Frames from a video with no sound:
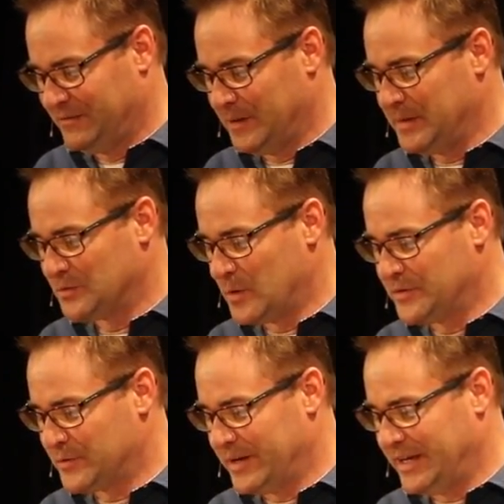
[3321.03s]
Philippians
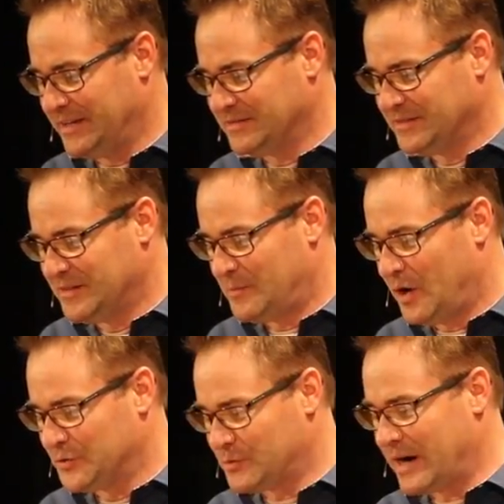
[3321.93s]
1:3,
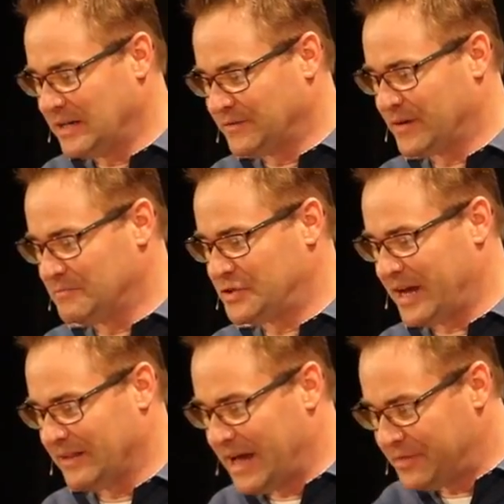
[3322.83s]
Paul's writing from jail.